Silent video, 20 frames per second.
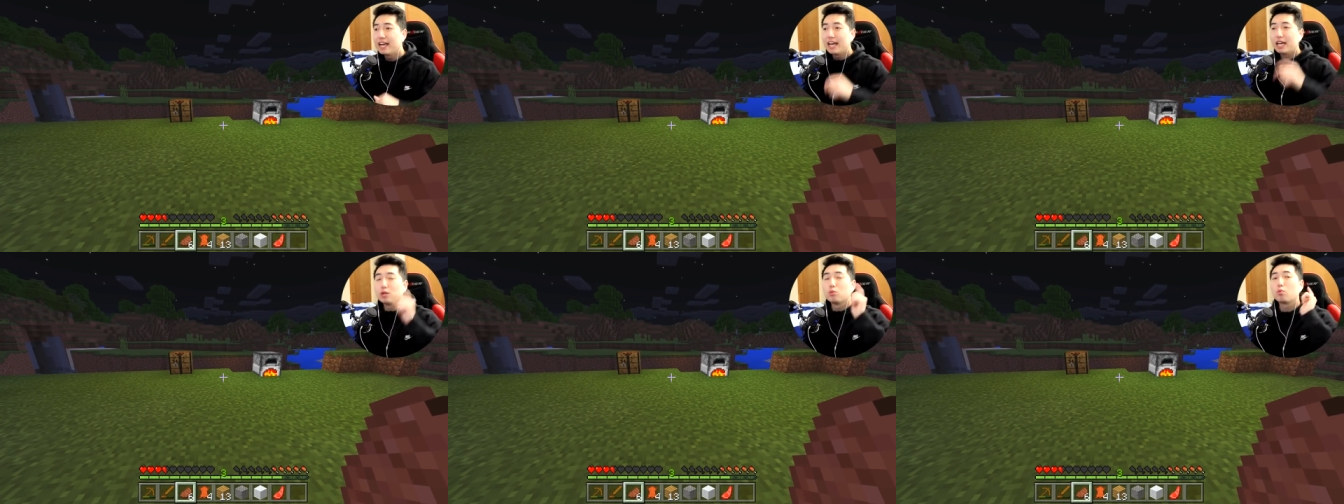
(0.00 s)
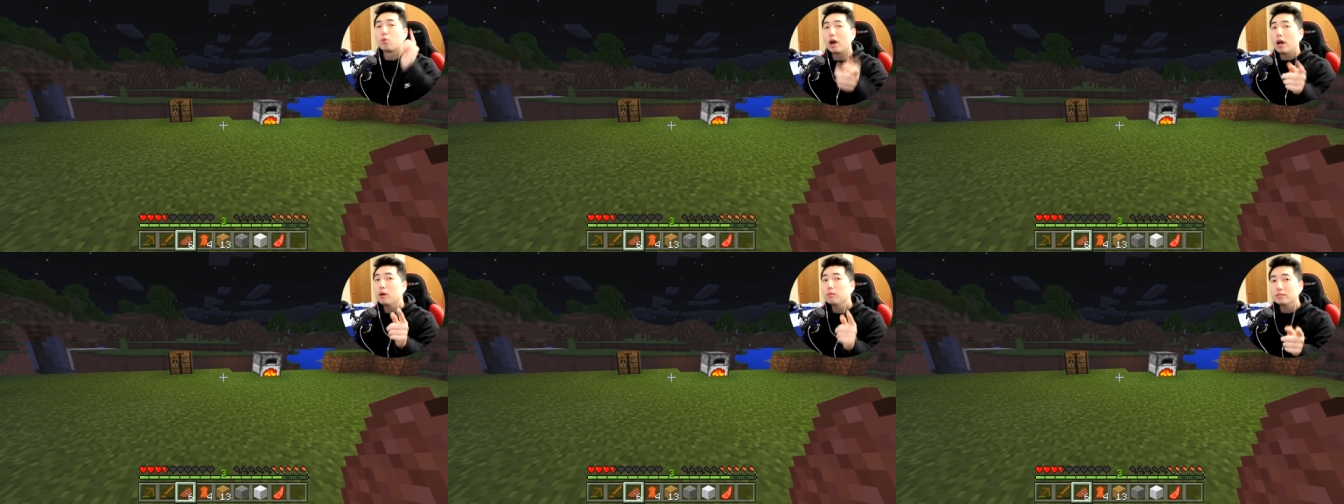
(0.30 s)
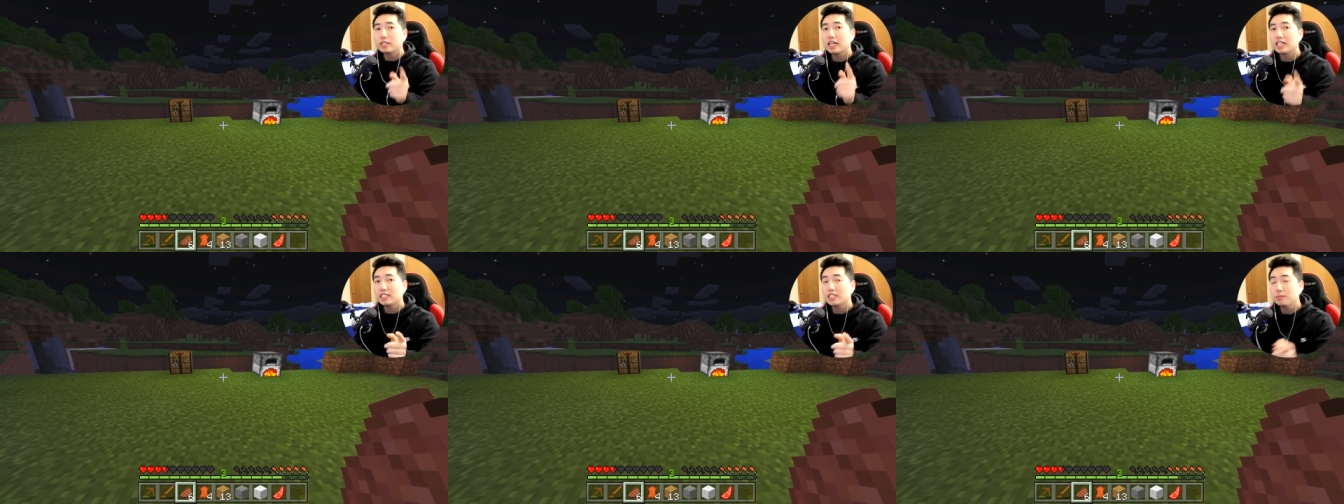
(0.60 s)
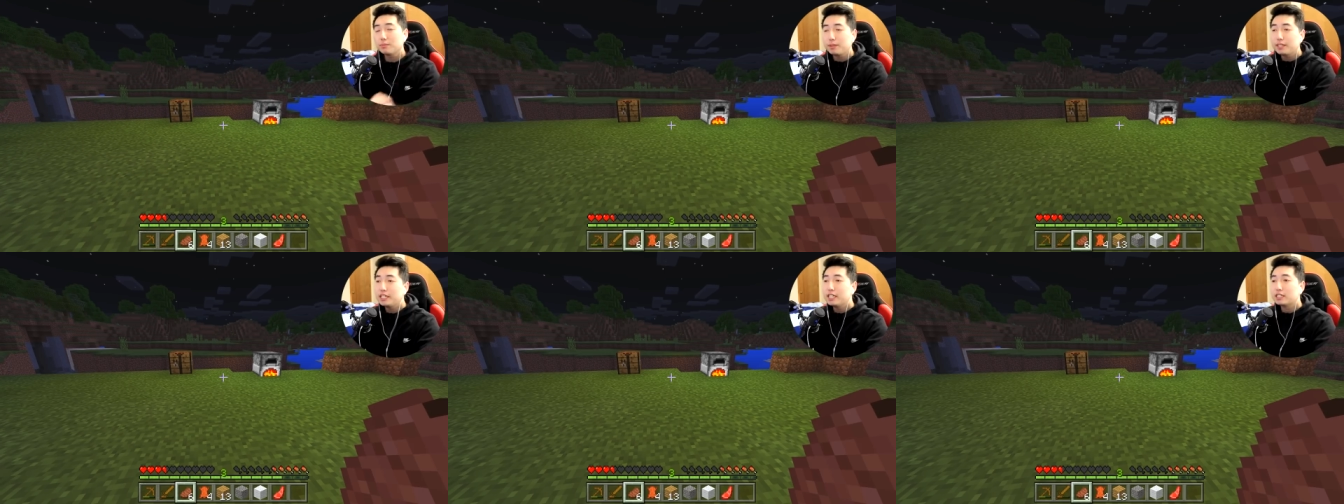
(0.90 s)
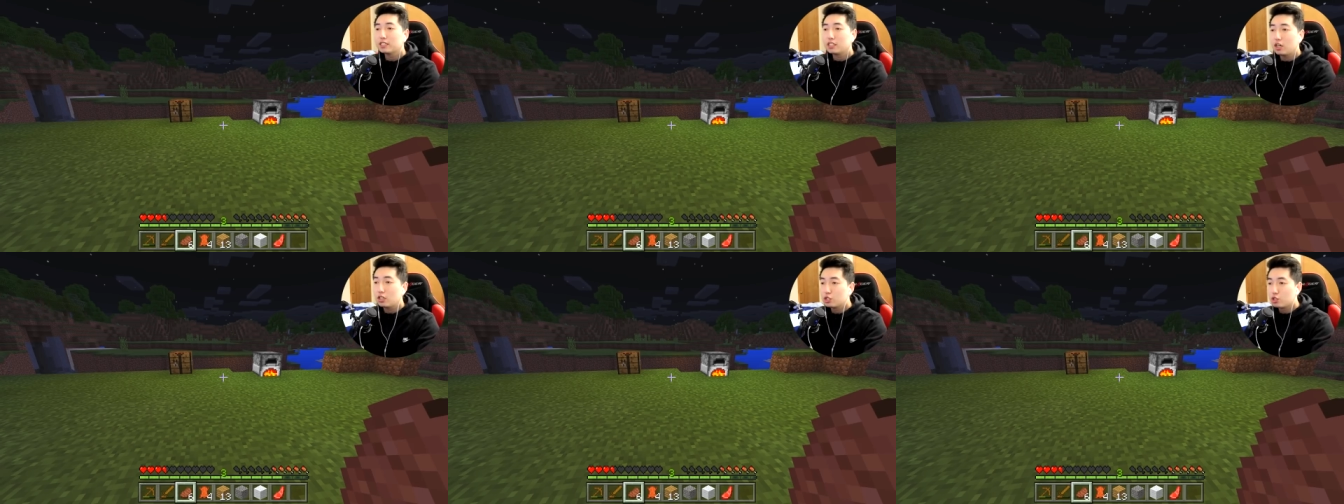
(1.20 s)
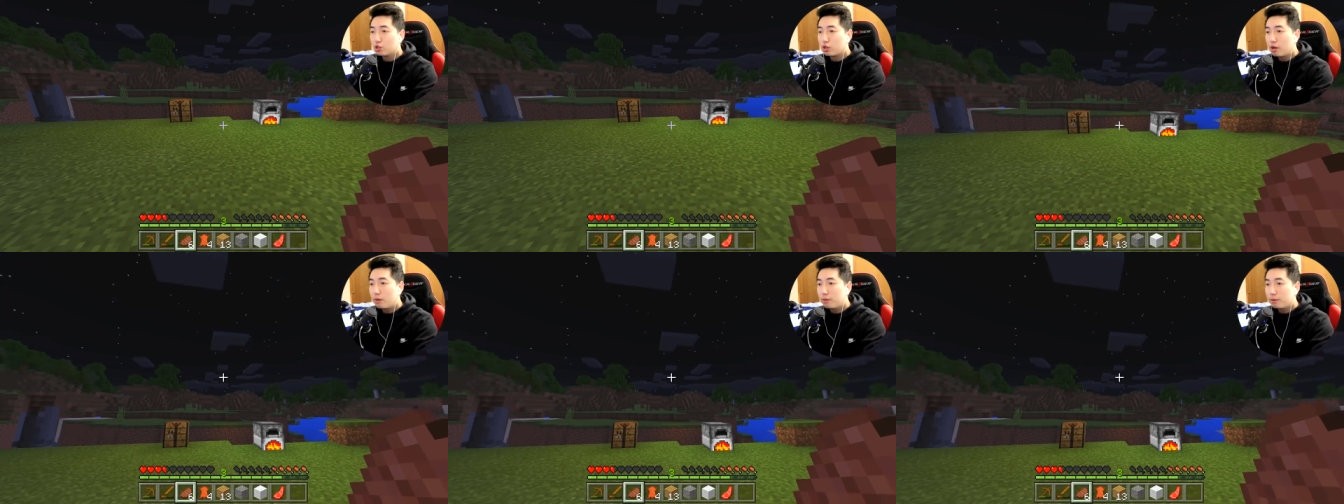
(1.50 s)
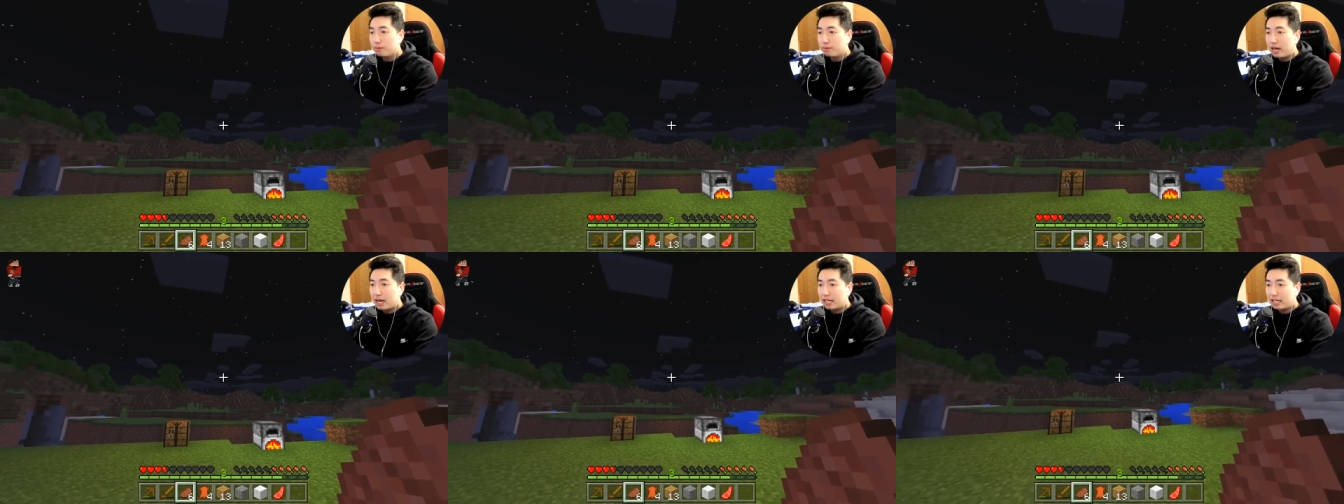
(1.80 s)
And Realms S M P is also
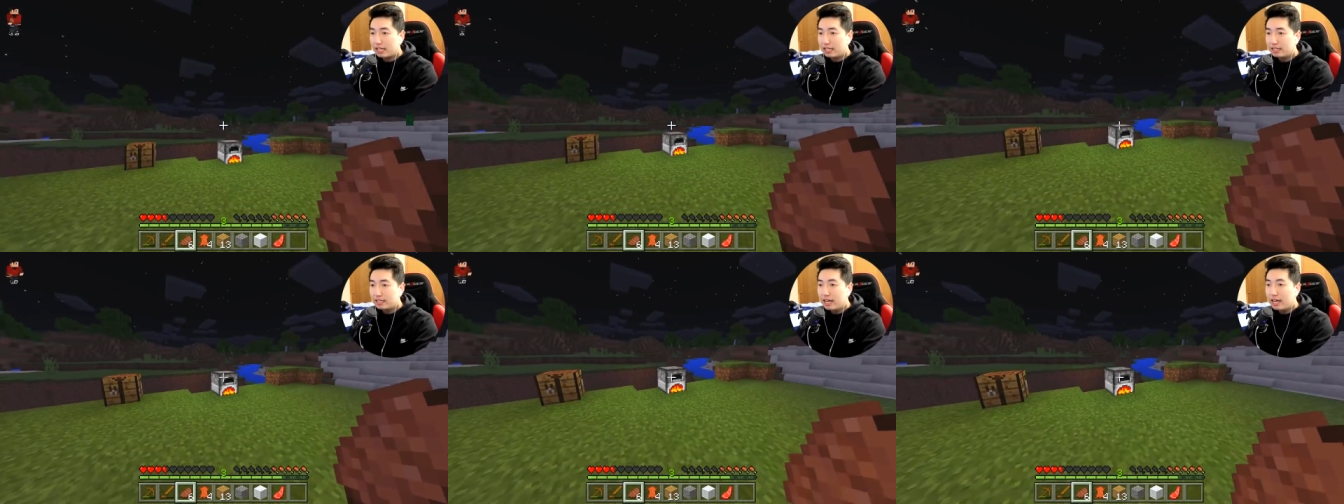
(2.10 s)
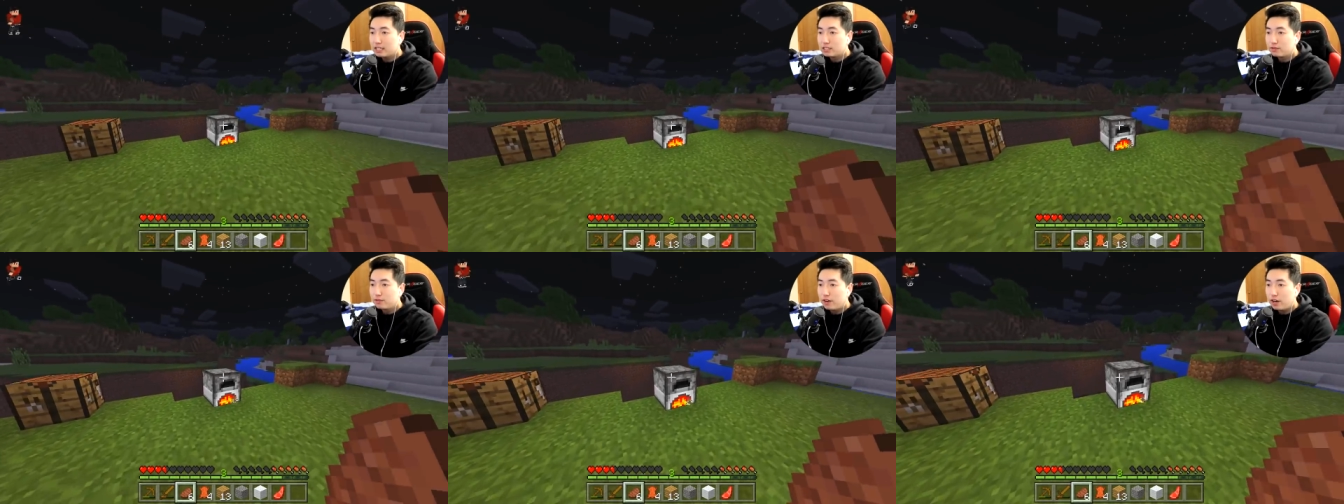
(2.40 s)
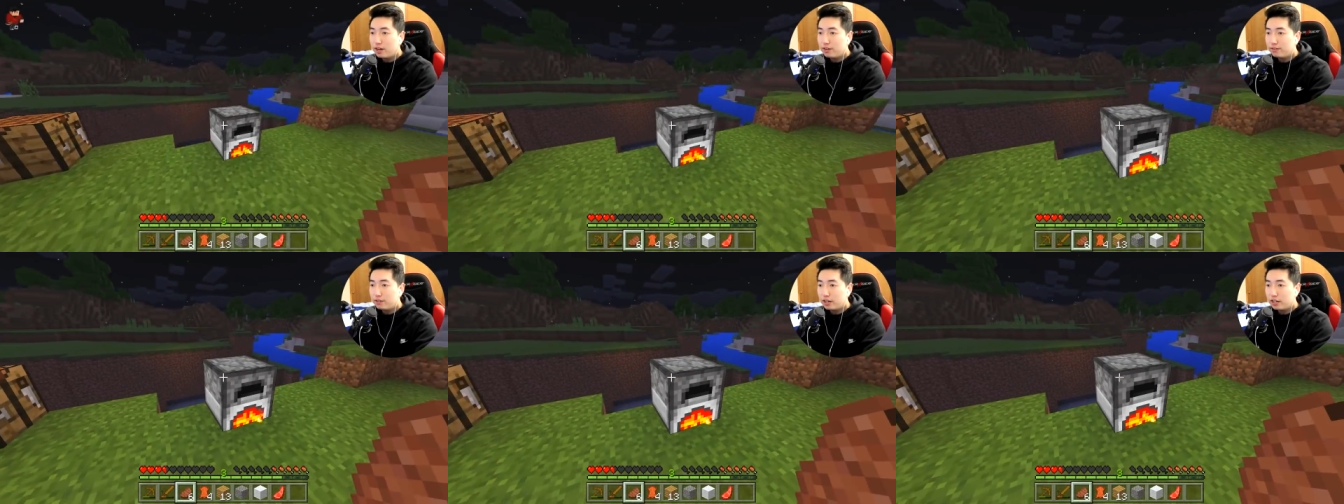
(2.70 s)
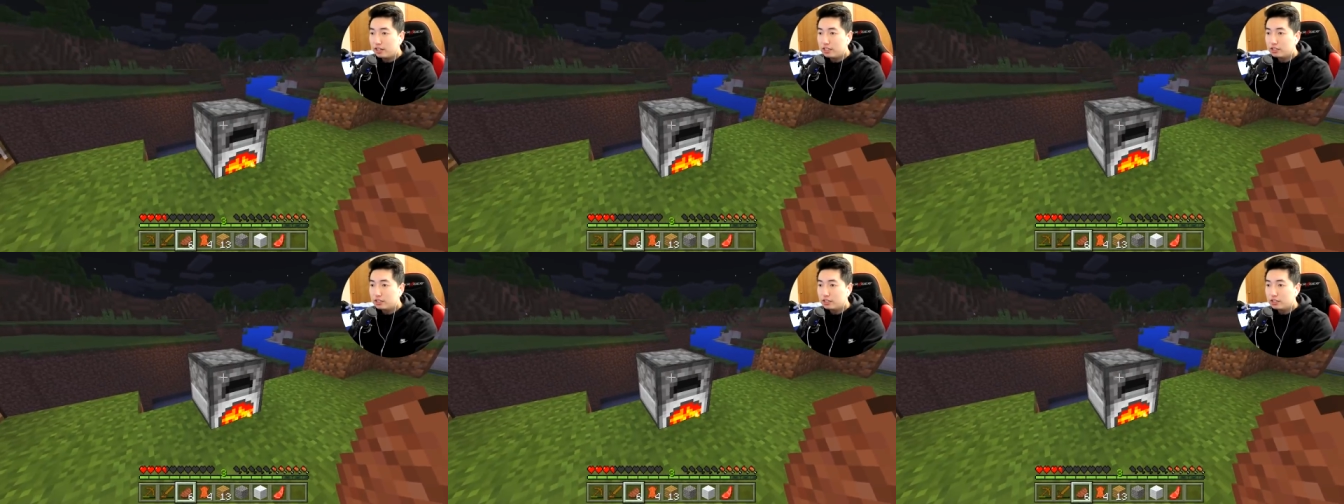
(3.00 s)
coming back, and that's very, very